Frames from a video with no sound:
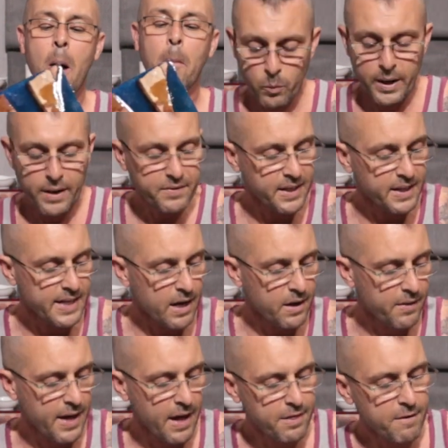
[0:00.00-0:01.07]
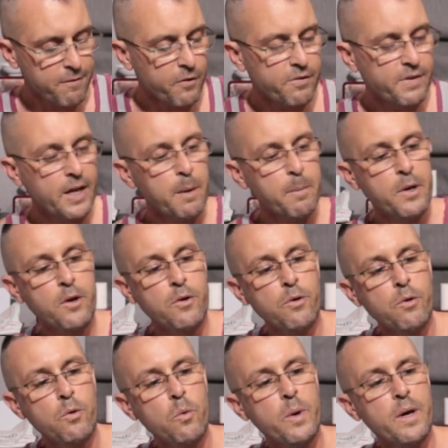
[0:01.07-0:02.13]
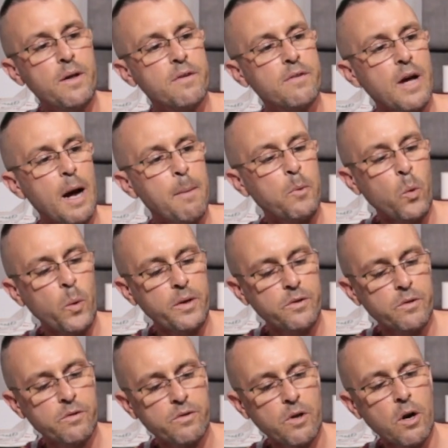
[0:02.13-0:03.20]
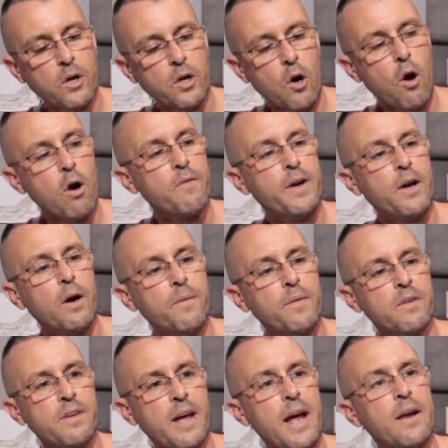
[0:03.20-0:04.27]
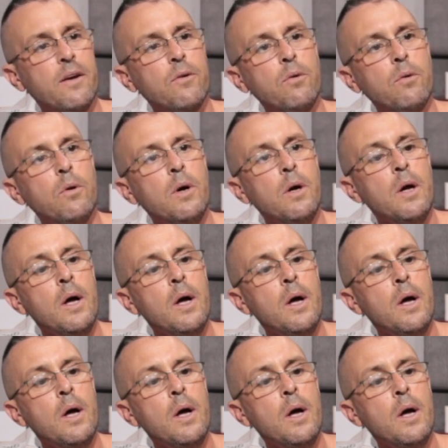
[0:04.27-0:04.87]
But we have to get down to that. The first thing I'm going to do is I'm going to start carving on this handle.